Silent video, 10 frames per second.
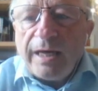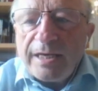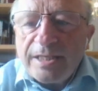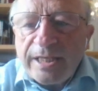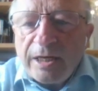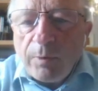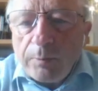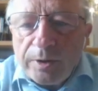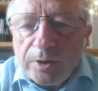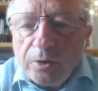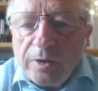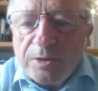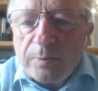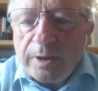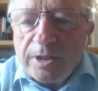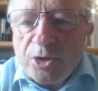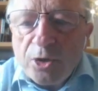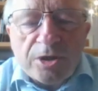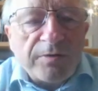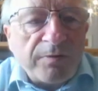As I say, what we do is we are a
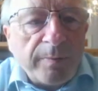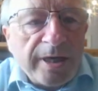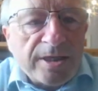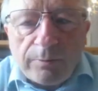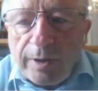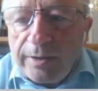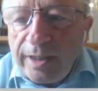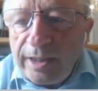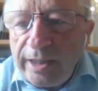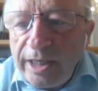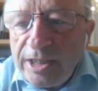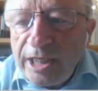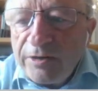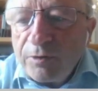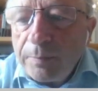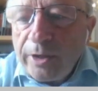source of information around ADHD for